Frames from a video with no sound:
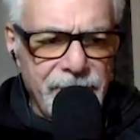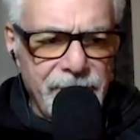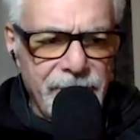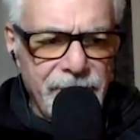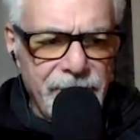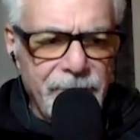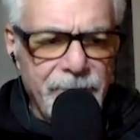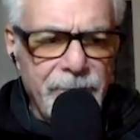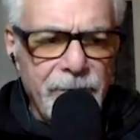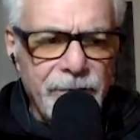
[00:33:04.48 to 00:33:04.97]

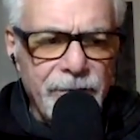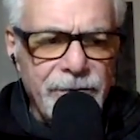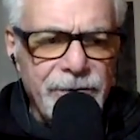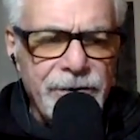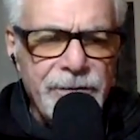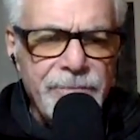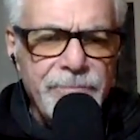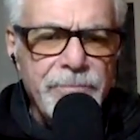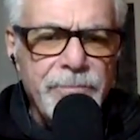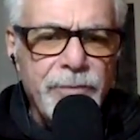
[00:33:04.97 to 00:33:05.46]
the
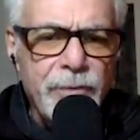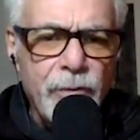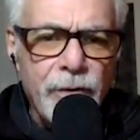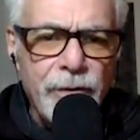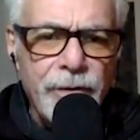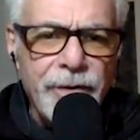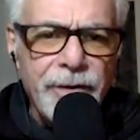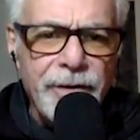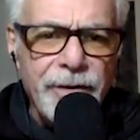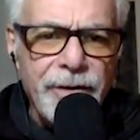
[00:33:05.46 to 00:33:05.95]
most
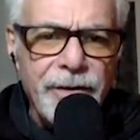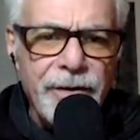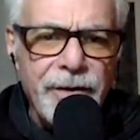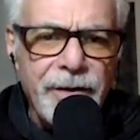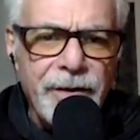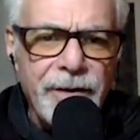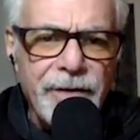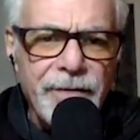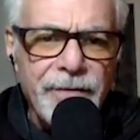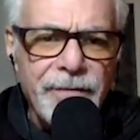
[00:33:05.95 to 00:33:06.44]
important
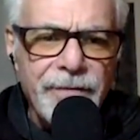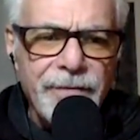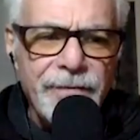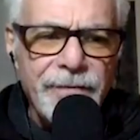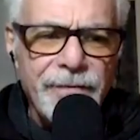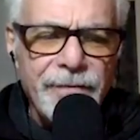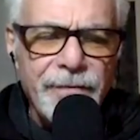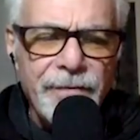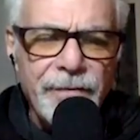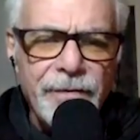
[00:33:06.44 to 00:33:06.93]
thing
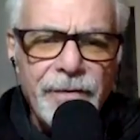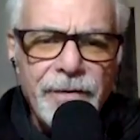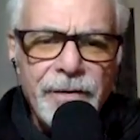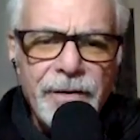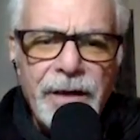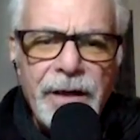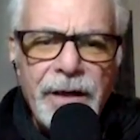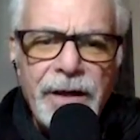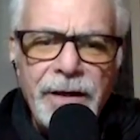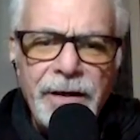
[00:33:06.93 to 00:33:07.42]
for
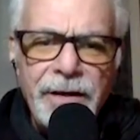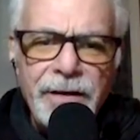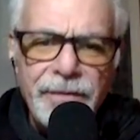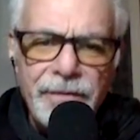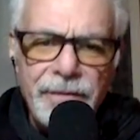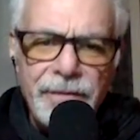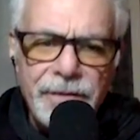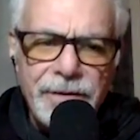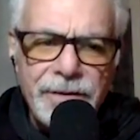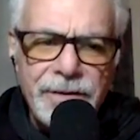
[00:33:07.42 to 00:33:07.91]
any
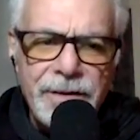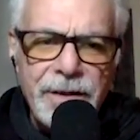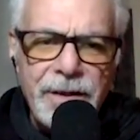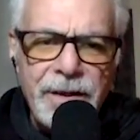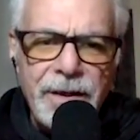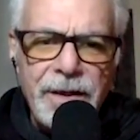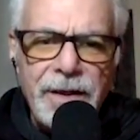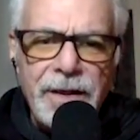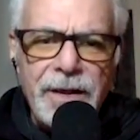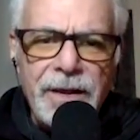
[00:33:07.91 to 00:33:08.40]
of us
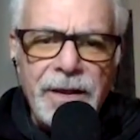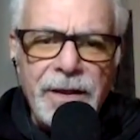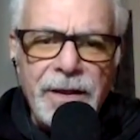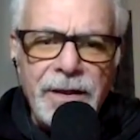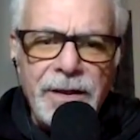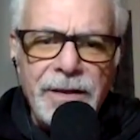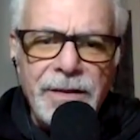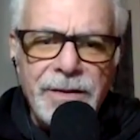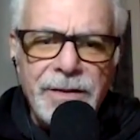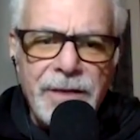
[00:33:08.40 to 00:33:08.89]

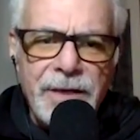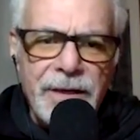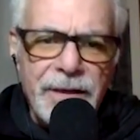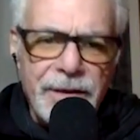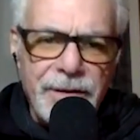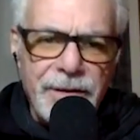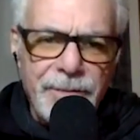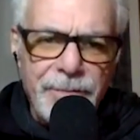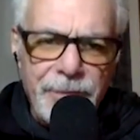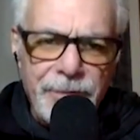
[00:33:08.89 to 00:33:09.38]
is
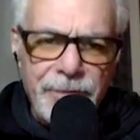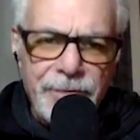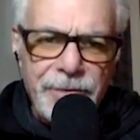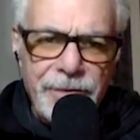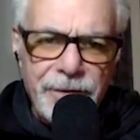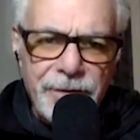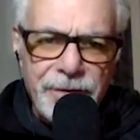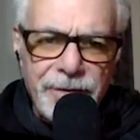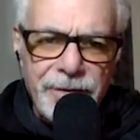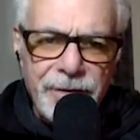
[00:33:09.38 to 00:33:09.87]
that
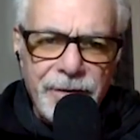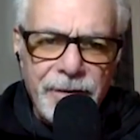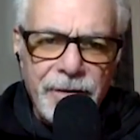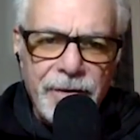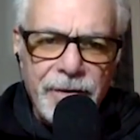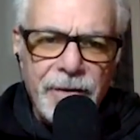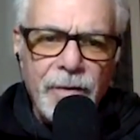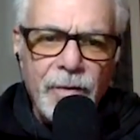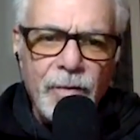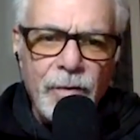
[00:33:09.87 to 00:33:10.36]
communion
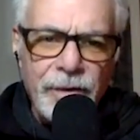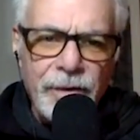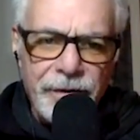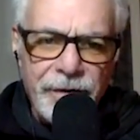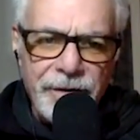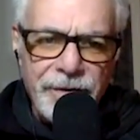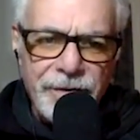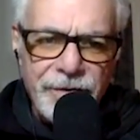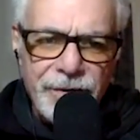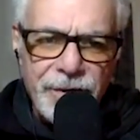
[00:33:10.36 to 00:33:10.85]

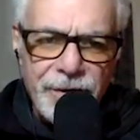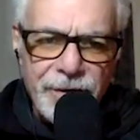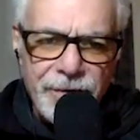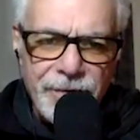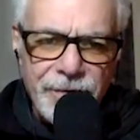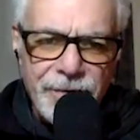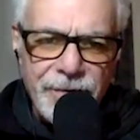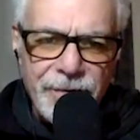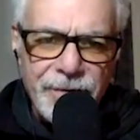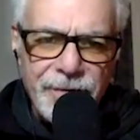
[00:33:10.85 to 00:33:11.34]
with each
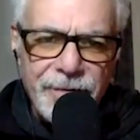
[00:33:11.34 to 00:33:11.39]
other,